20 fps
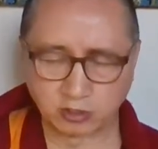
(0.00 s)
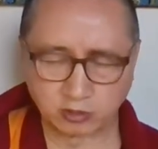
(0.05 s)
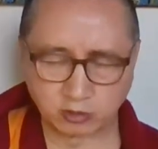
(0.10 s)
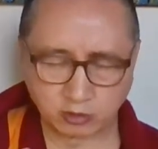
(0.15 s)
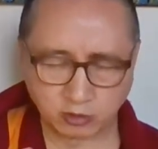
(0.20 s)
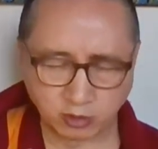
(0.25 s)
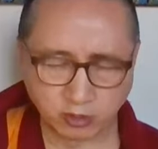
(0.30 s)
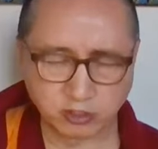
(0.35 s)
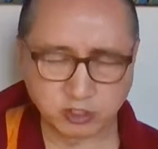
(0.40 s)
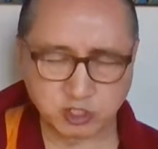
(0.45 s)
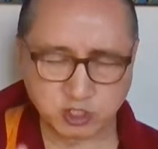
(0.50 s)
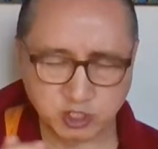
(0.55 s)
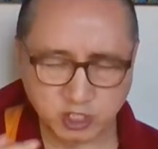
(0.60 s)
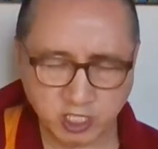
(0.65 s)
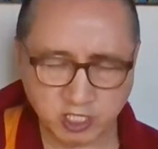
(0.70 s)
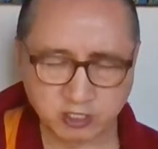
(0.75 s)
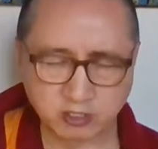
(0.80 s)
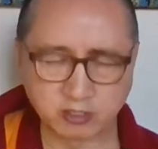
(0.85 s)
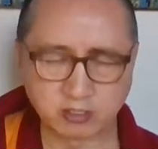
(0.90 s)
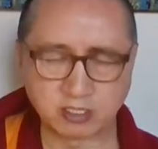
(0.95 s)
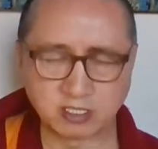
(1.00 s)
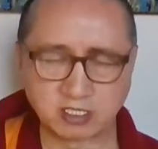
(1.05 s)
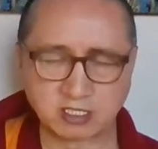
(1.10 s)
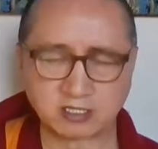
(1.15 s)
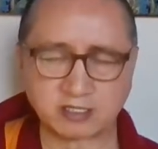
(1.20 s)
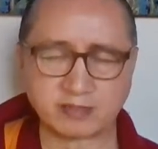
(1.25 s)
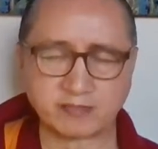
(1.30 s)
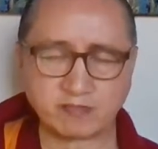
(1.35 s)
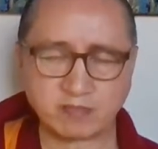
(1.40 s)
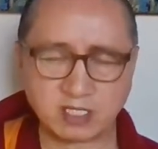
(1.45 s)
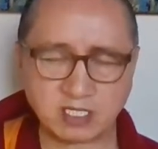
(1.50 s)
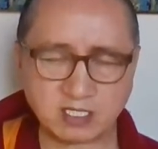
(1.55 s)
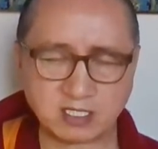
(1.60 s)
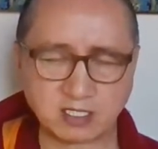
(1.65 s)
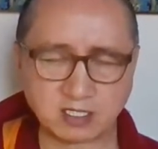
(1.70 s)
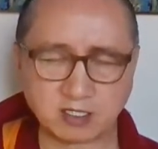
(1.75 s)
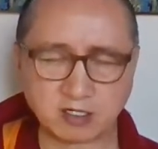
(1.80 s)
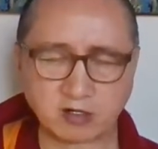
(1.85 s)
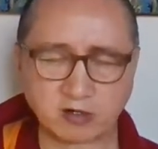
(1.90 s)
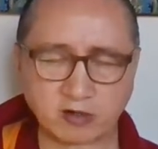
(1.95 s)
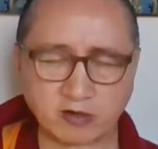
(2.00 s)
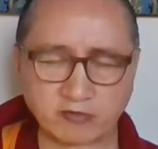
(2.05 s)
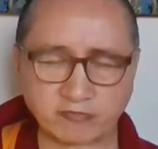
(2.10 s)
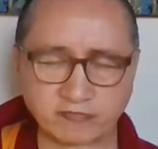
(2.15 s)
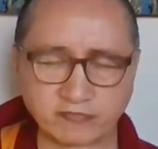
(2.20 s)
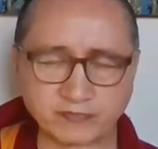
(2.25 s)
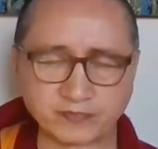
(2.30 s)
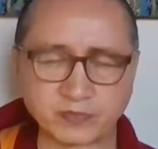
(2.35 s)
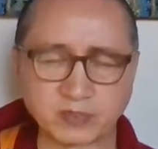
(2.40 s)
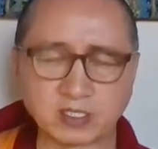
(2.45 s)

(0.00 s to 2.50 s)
not genuine in the meaning of